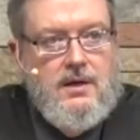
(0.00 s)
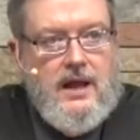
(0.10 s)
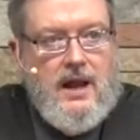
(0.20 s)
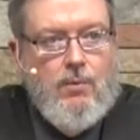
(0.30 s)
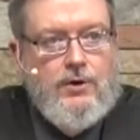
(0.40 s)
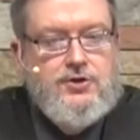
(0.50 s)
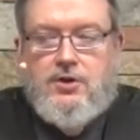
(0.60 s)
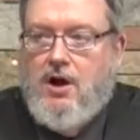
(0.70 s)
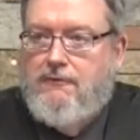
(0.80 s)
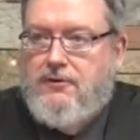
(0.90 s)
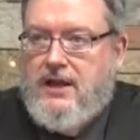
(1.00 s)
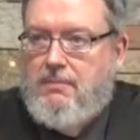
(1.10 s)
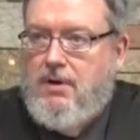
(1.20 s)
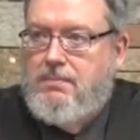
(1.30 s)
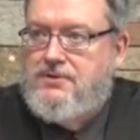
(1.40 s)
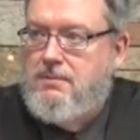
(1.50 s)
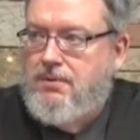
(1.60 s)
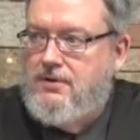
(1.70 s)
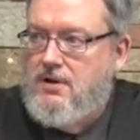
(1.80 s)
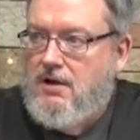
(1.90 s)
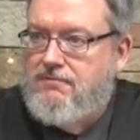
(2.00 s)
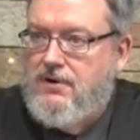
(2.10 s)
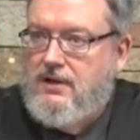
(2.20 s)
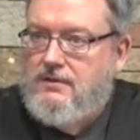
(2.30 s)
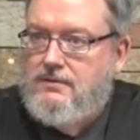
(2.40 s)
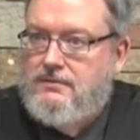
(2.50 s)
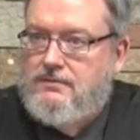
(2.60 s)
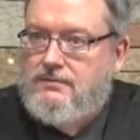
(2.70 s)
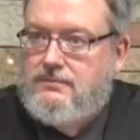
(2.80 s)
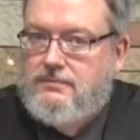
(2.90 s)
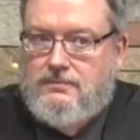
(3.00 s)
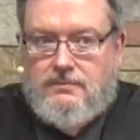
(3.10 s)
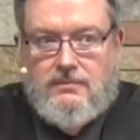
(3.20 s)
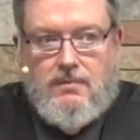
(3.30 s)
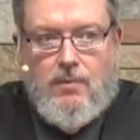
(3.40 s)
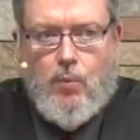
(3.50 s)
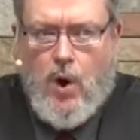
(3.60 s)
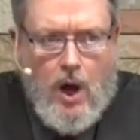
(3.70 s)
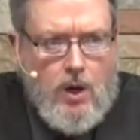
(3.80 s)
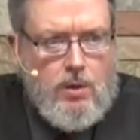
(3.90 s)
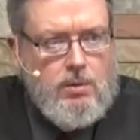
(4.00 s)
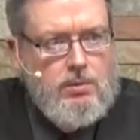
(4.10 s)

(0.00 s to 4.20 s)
and I want you to offer him up as a burnt offering. Wow.